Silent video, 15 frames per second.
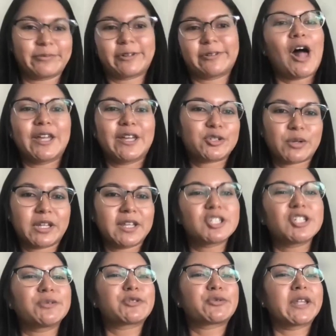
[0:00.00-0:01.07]
college really.
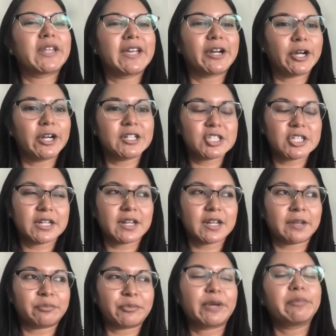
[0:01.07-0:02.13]
She was really encouraging
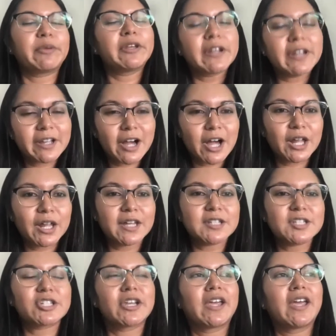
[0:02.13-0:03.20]
community
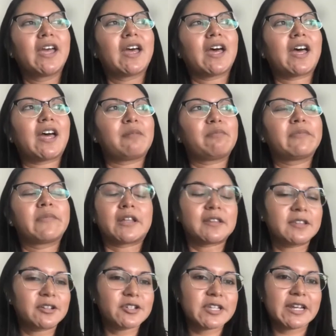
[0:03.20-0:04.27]
college.
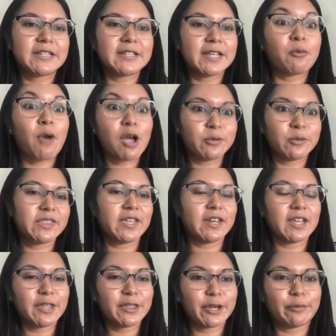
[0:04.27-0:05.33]
Not that there's anything wrong with
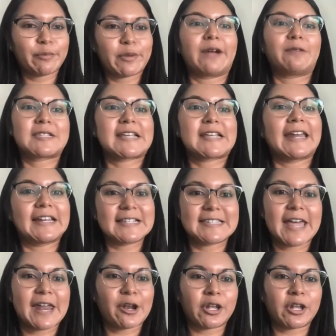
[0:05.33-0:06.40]
it either, but I was kind of
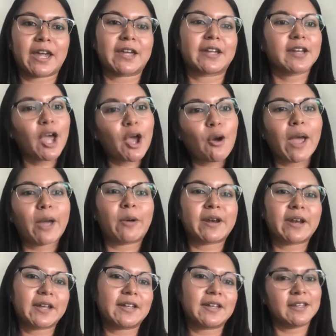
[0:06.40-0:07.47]
set on like, no, I
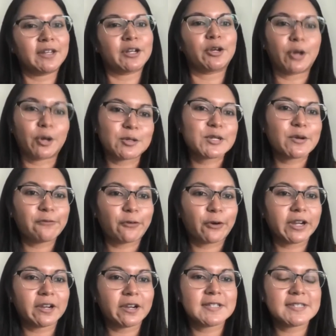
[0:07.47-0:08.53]
want to, you know, go to a
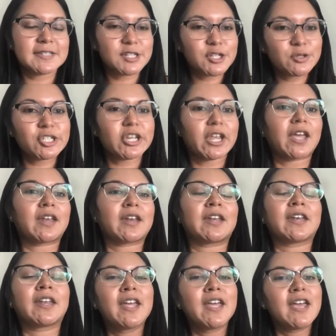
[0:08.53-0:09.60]
4-year institution.
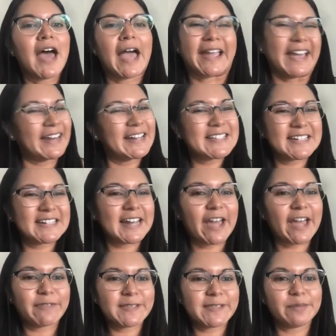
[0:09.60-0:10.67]
And I kind of didn't
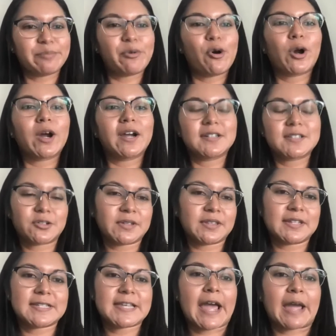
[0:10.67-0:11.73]
have the support
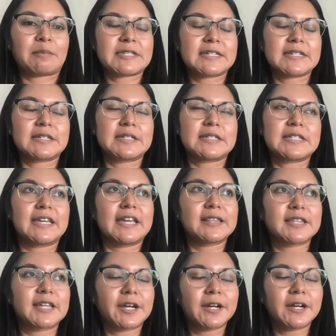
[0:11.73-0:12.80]
during the time to
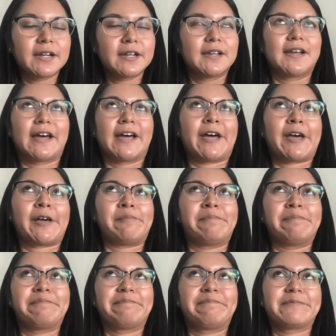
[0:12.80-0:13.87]
get there.
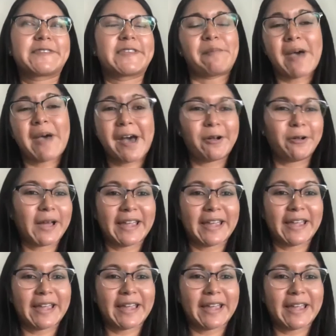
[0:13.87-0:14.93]
Somehow
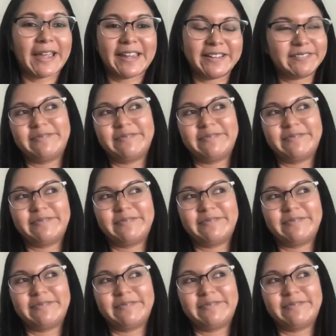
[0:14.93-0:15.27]
I